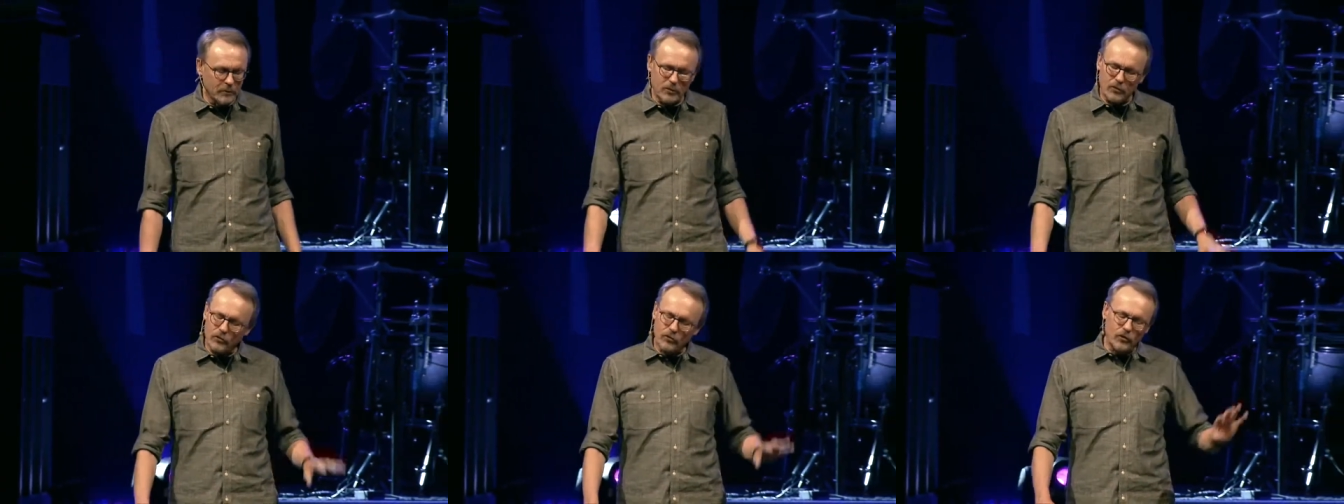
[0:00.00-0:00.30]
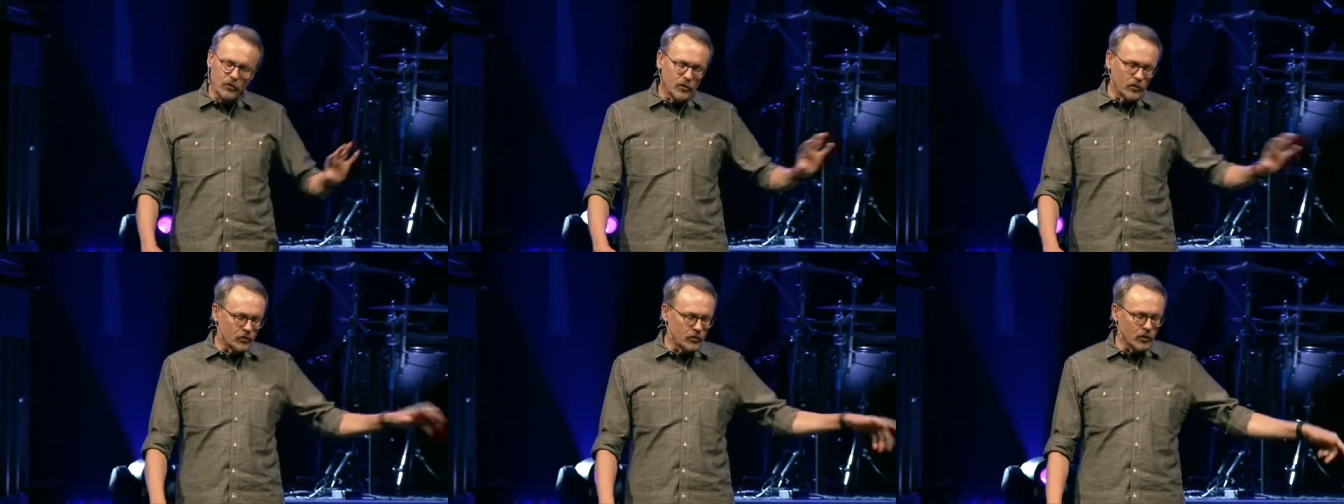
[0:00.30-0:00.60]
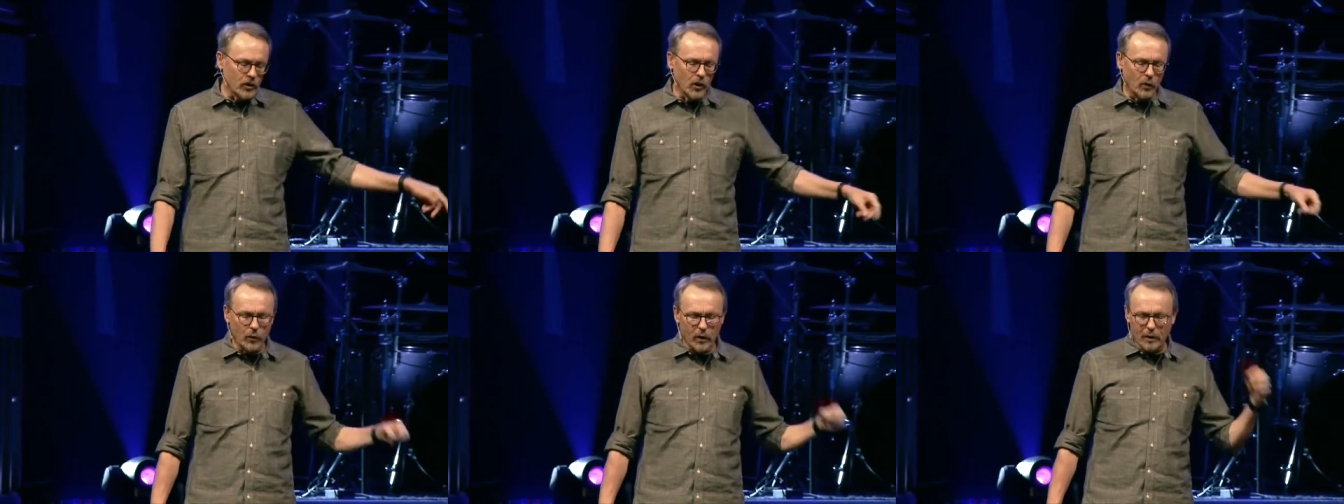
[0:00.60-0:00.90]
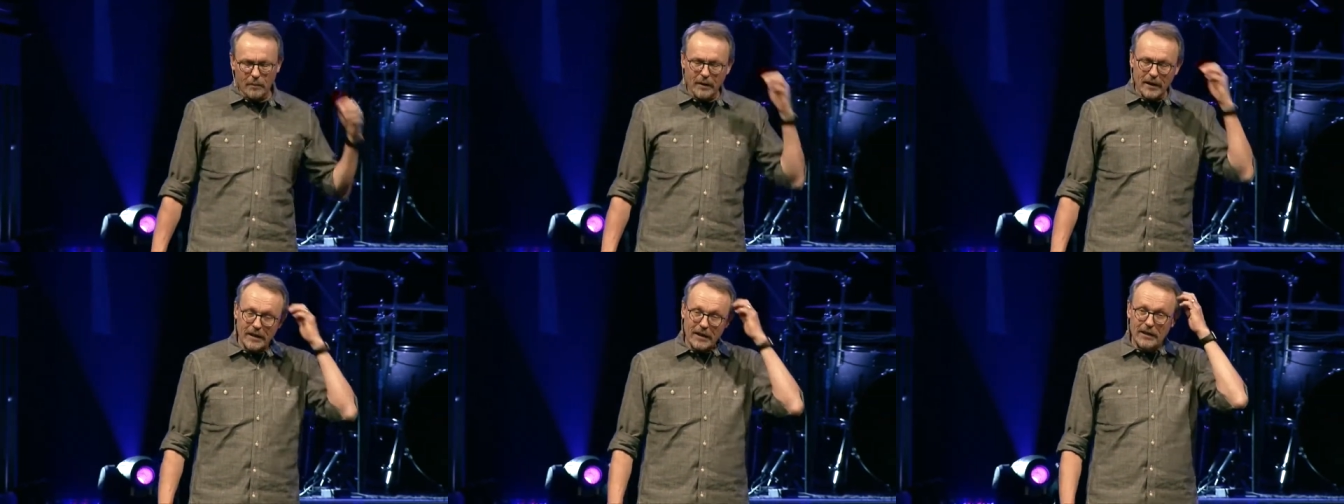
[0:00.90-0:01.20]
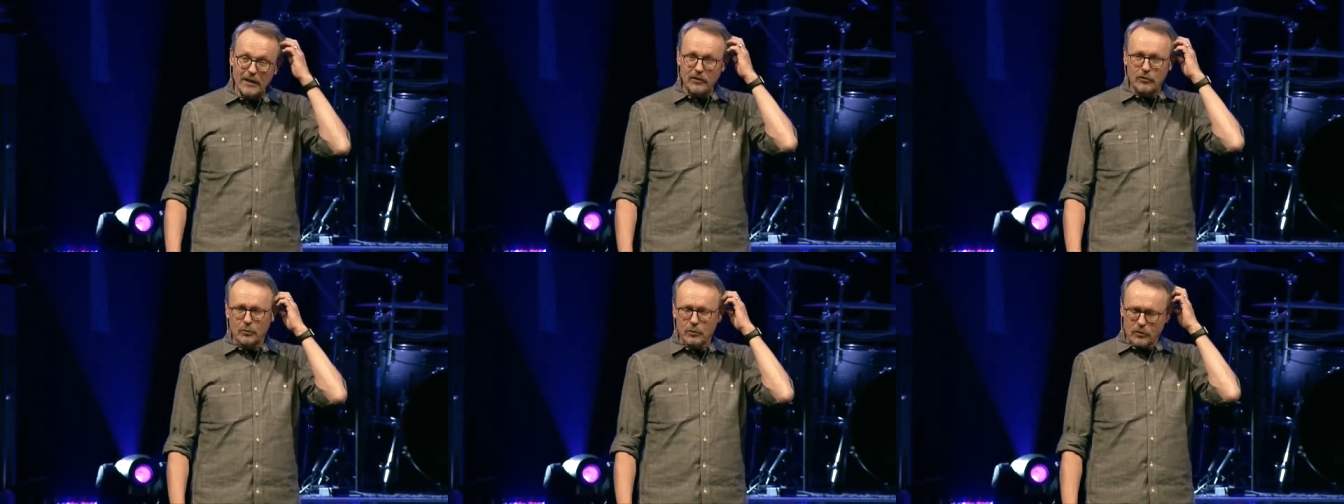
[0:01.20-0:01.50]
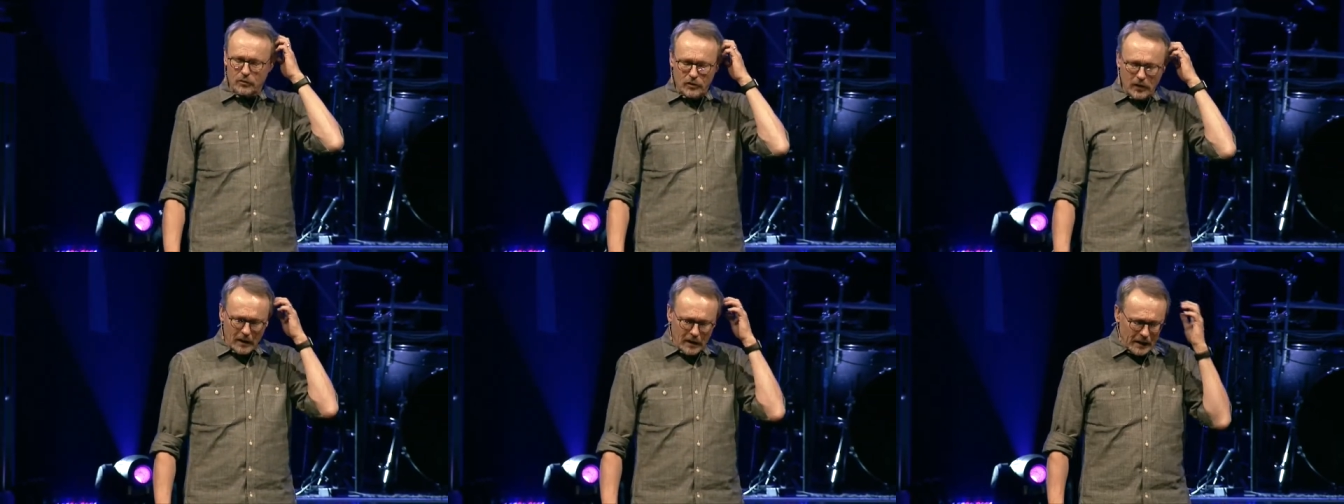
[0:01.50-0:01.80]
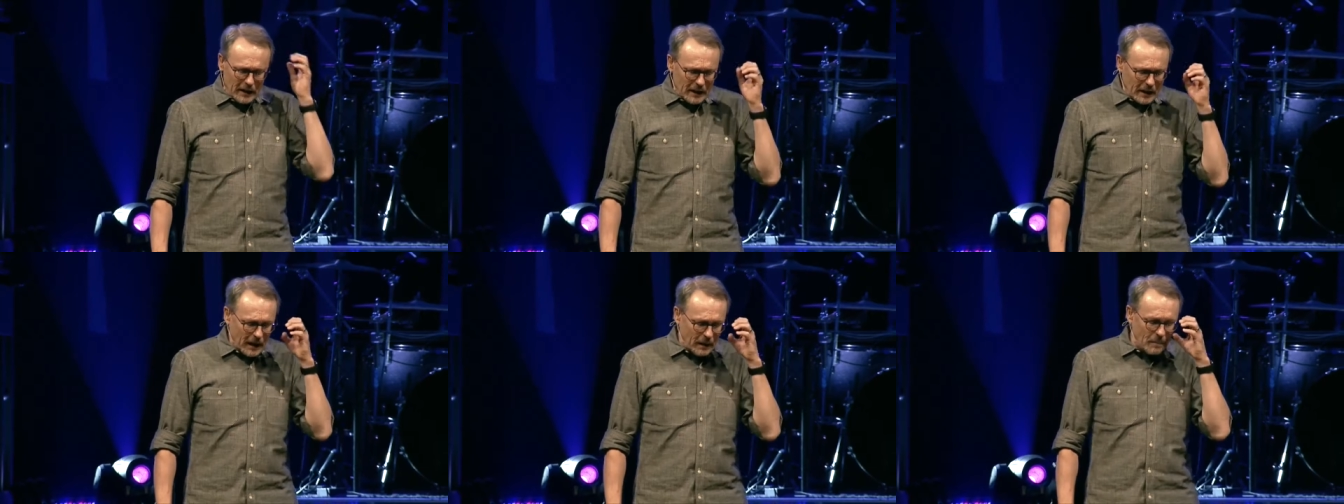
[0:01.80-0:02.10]
This is years ago. One of my kids was
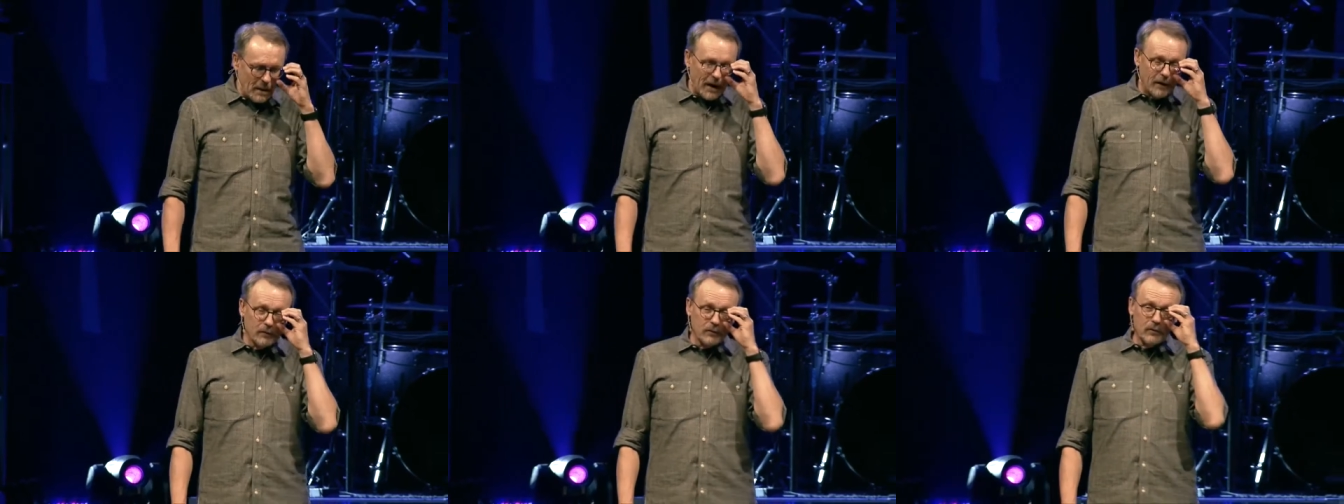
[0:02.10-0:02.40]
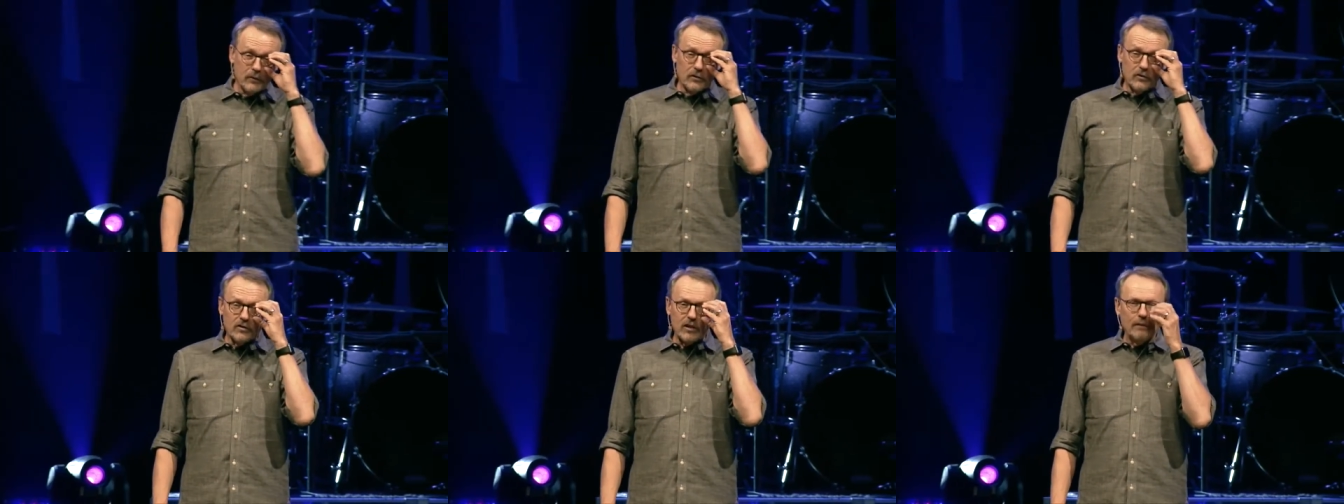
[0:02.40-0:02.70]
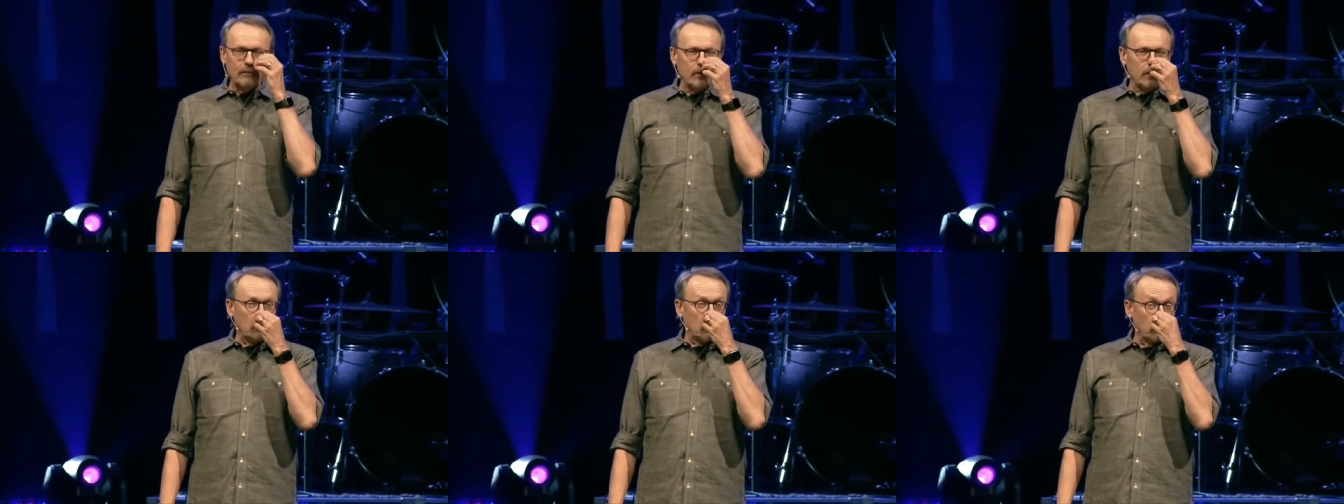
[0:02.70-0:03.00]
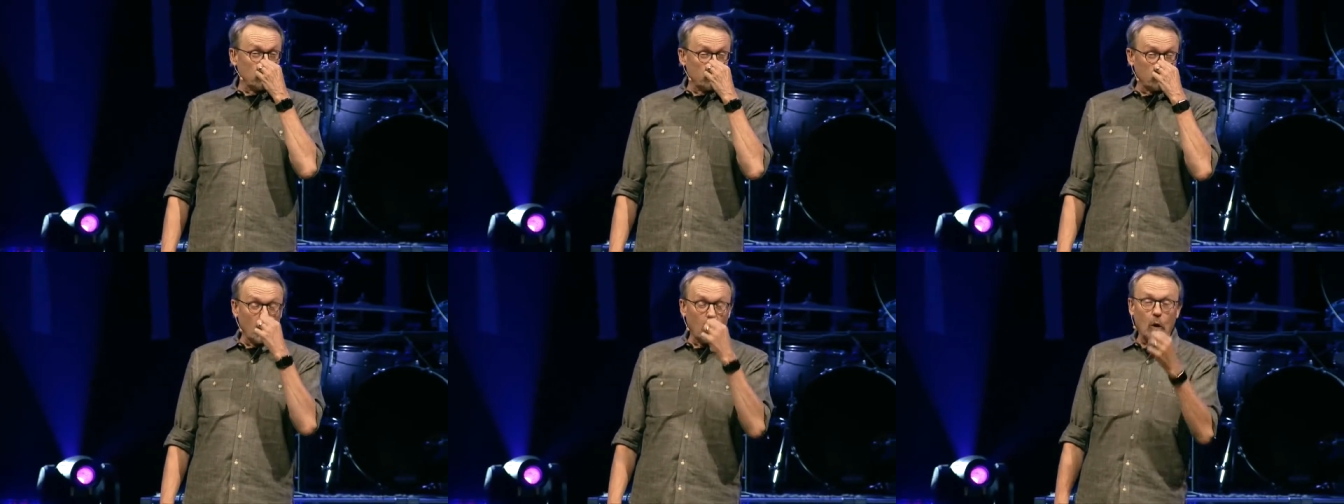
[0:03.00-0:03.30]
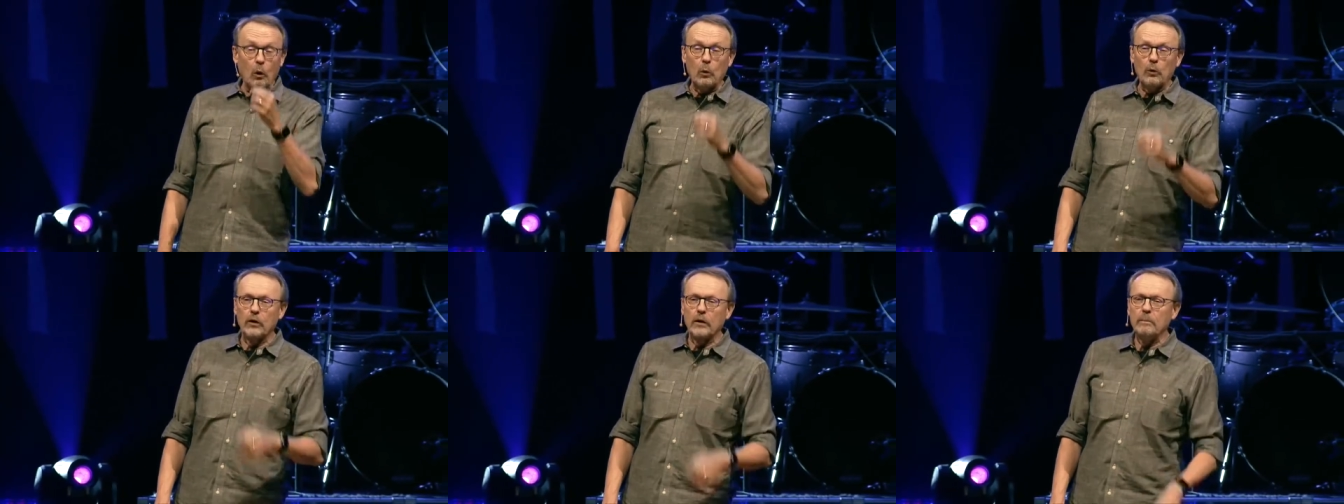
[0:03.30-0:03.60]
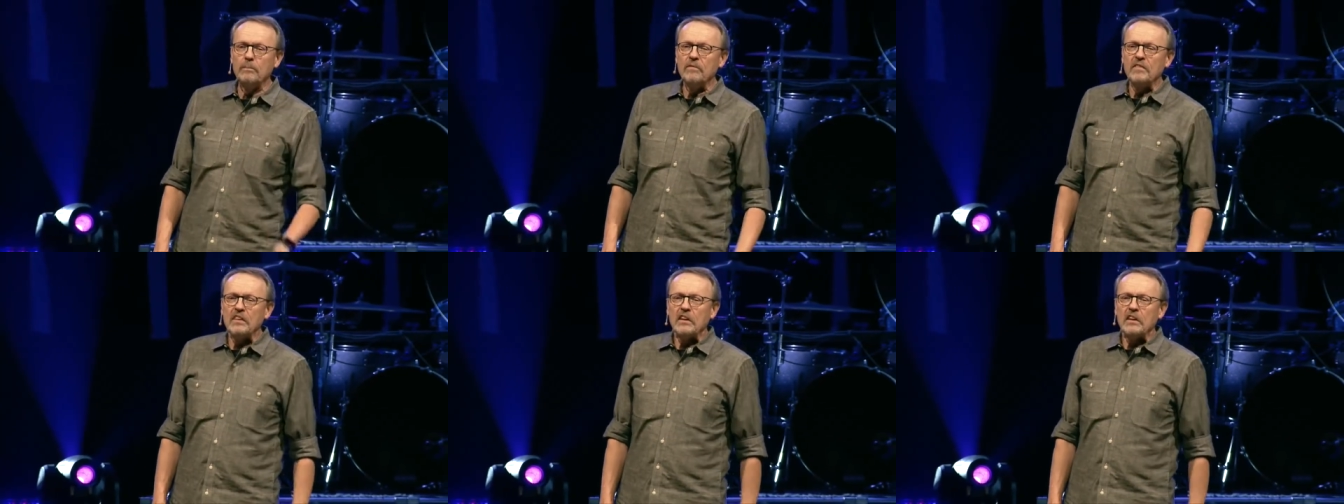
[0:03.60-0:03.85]
about 7 years old, and